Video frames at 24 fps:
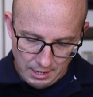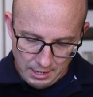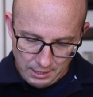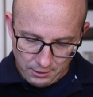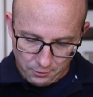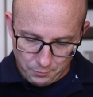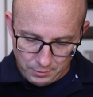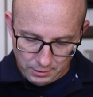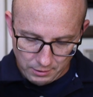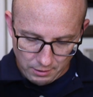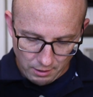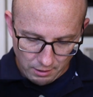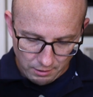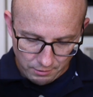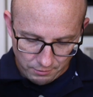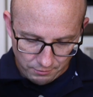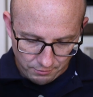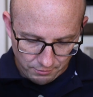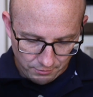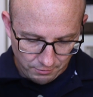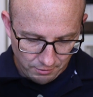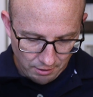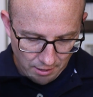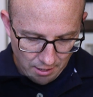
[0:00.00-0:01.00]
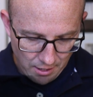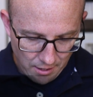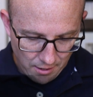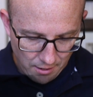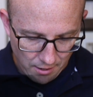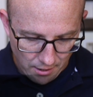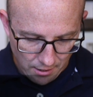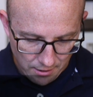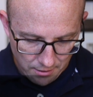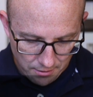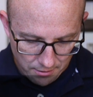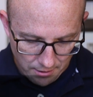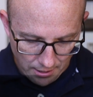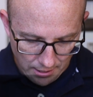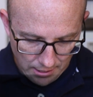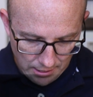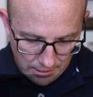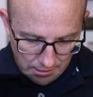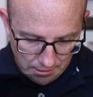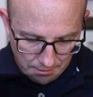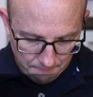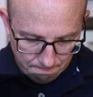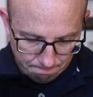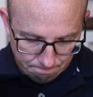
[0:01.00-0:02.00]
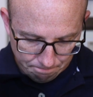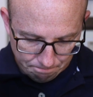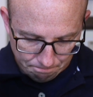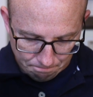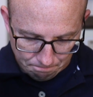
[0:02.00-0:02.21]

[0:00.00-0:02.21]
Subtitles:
It's because they